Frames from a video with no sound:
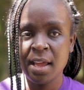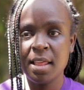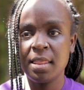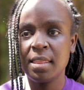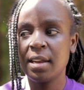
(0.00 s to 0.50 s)

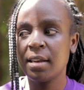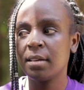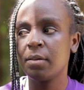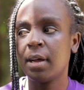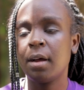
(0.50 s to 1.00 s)
And
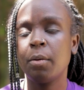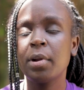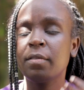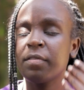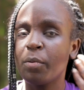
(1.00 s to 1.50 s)
then
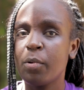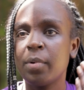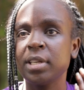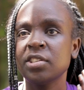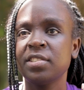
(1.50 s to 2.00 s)
one of the
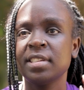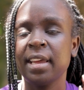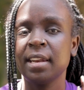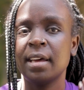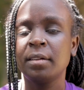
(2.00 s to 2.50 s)
women just
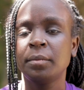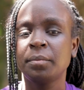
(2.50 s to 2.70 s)
said,